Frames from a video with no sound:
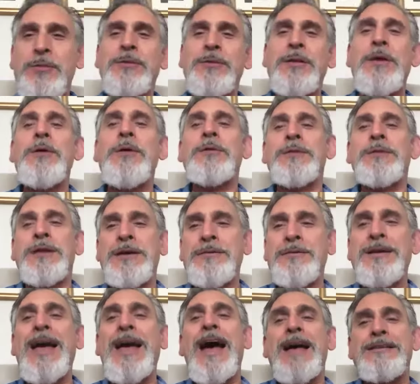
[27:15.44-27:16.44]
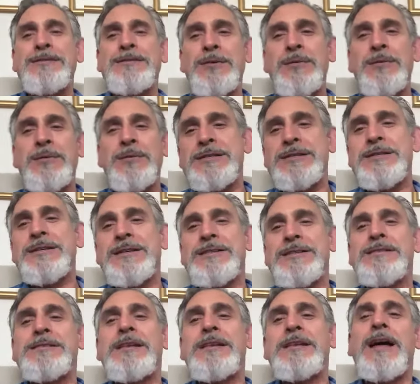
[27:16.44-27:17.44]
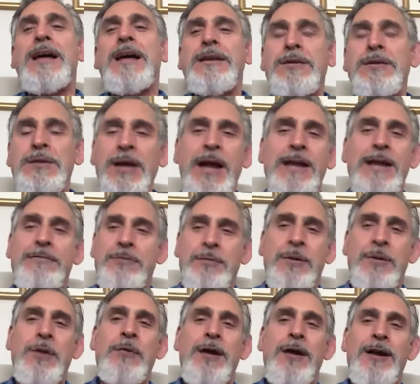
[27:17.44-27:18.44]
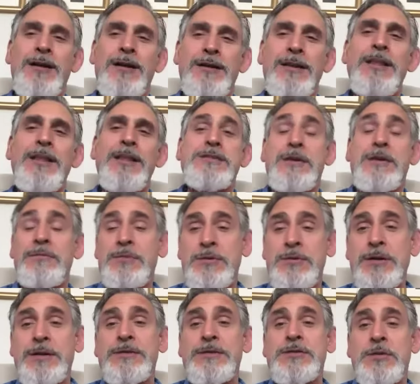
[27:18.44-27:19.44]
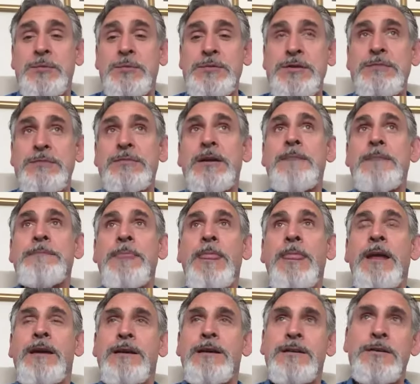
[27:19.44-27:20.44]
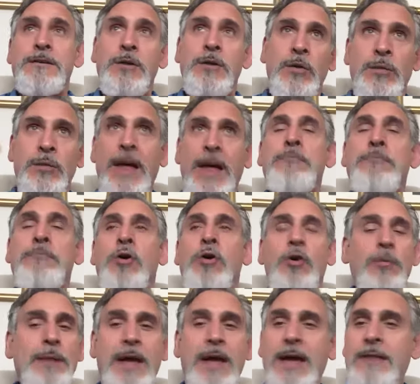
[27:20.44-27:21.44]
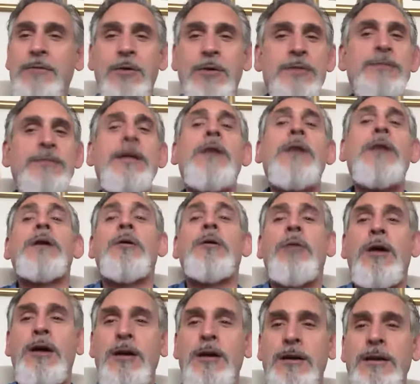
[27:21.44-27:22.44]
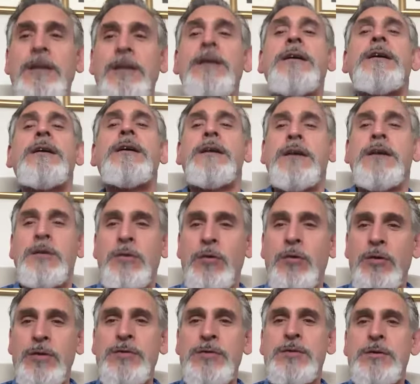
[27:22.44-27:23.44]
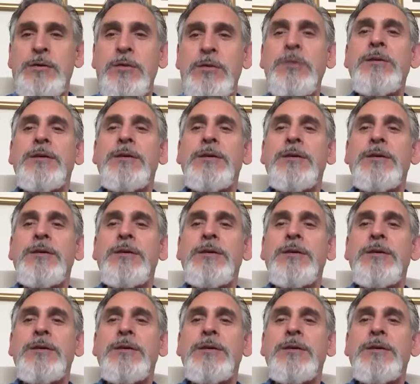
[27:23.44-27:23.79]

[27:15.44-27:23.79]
the only, so it's not, you're not even required, unless you have the hook, in terms of that moral behavior is not required in order to